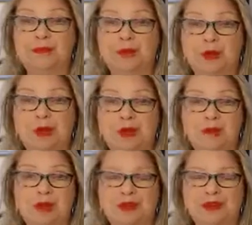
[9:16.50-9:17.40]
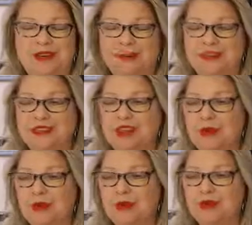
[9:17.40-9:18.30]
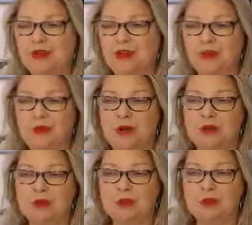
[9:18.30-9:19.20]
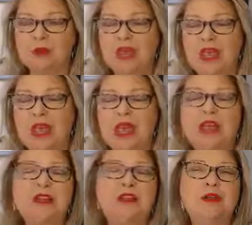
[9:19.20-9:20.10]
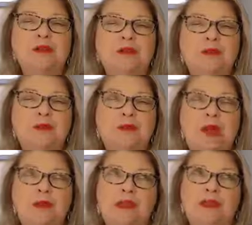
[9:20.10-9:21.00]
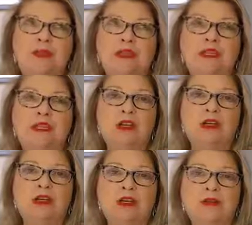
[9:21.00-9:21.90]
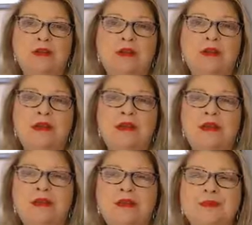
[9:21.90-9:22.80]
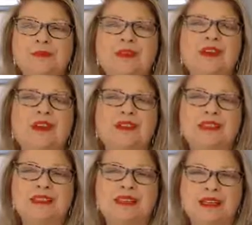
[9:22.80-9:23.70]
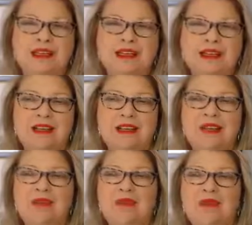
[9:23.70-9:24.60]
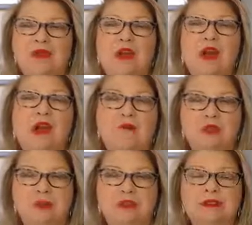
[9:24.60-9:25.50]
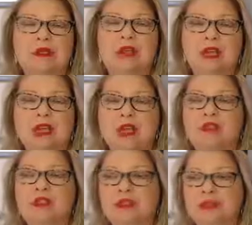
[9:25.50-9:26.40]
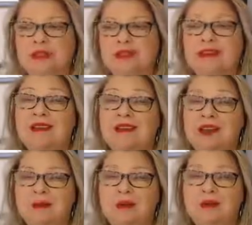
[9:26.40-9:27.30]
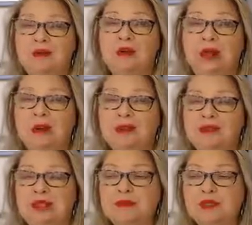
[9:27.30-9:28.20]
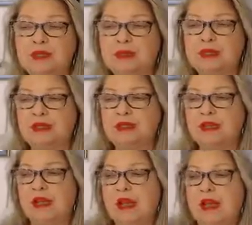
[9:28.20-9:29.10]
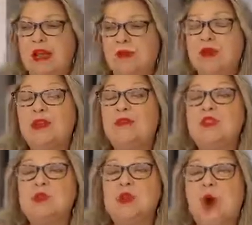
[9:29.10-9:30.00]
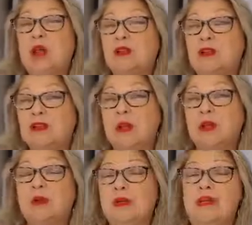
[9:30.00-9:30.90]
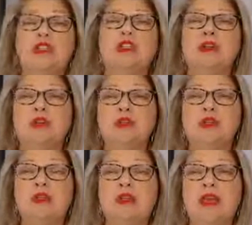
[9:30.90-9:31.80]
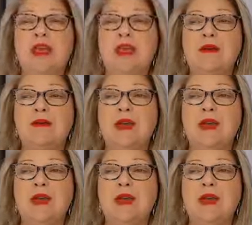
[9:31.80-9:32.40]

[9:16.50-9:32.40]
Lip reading: problem, not being able to stop going to the washroom. Another can be feeling very nauseated, very uncomfortable after you eat. And that can happen for hours after you eat. You can have swallowing issues. You can have